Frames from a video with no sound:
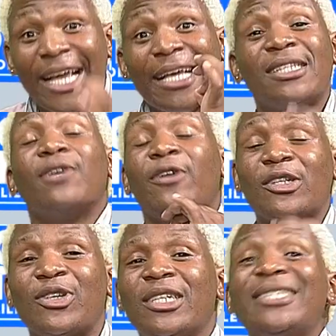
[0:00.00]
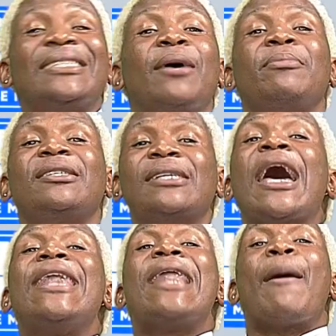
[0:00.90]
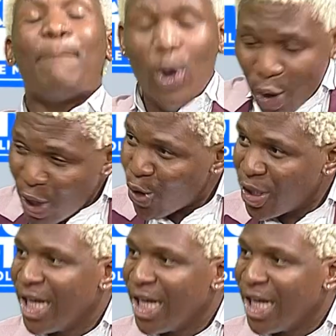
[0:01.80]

He's a veteran. His name is Napoleon